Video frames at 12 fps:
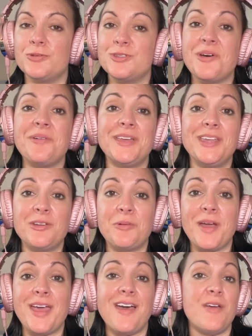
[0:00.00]
So either
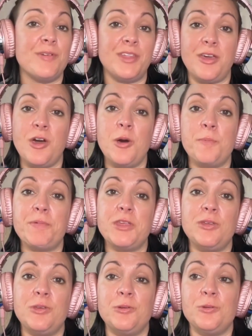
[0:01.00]
way, I really hope
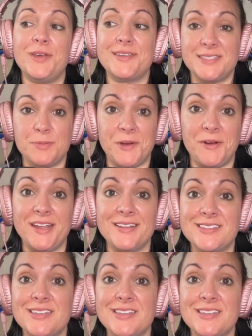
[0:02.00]
you experience